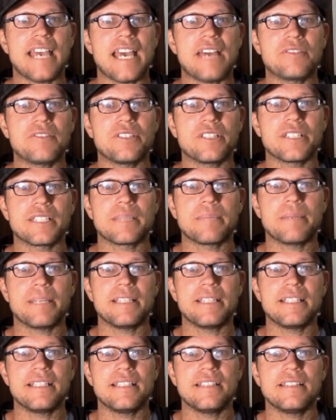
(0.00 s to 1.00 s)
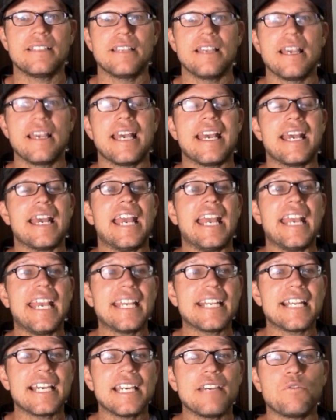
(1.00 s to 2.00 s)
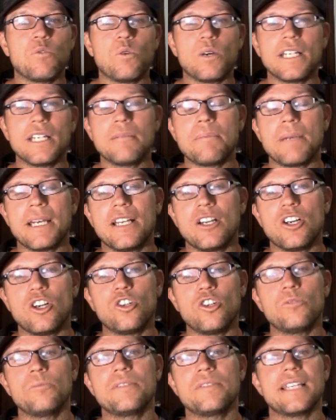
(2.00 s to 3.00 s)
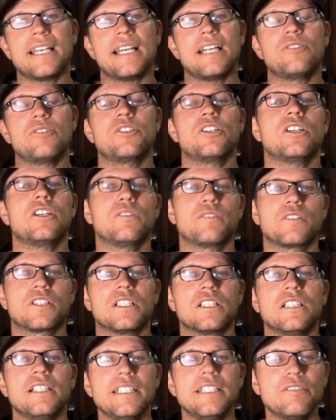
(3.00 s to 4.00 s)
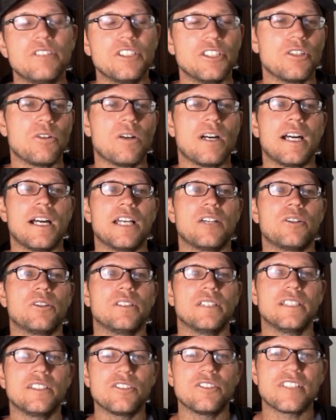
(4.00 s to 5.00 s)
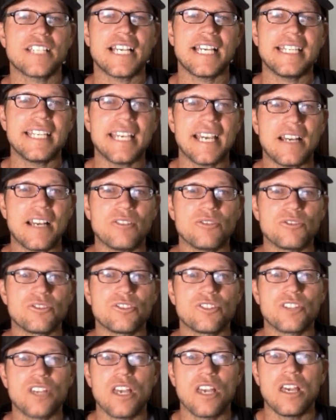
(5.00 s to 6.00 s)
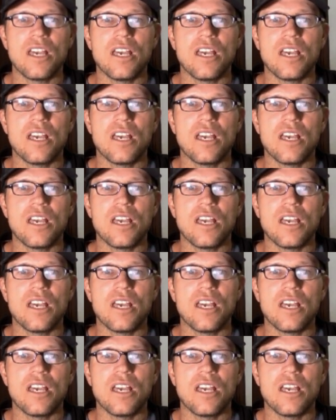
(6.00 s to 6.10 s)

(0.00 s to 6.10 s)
After expenses. And I have one in my hometown of Cleveland, Ohio, a little tiny house